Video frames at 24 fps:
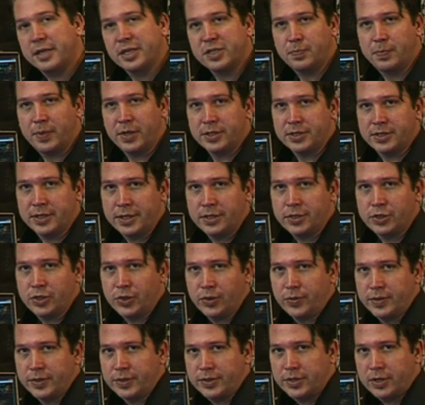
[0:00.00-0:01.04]
that's built
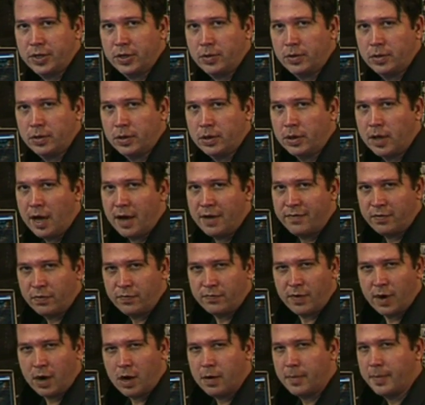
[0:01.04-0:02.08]
into it. So in a live
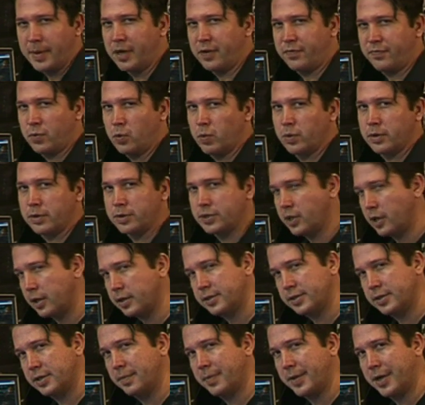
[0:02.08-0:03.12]
environment, if you want to talk
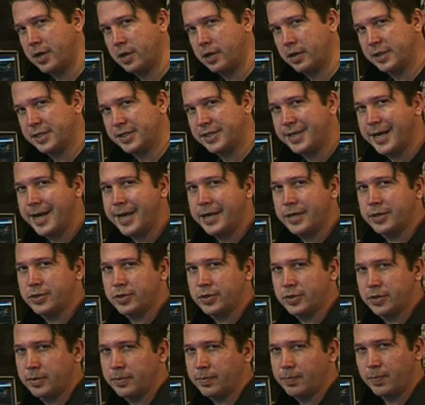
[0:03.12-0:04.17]
to somebody on the
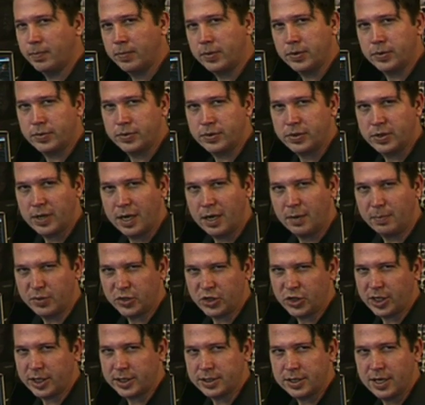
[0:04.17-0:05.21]
stage to help
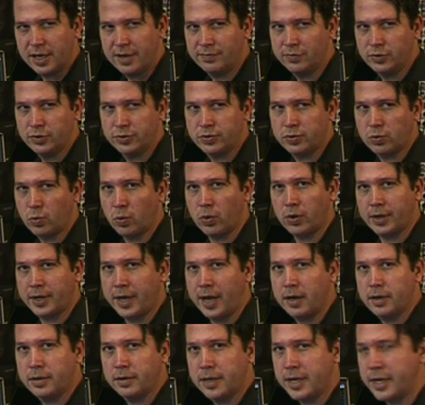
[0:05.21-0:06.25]
adjust levels, to work
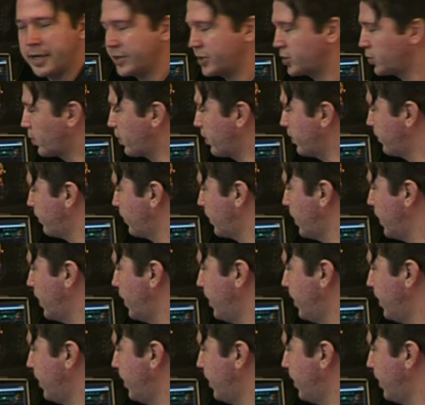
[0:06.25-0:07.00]
out any sort of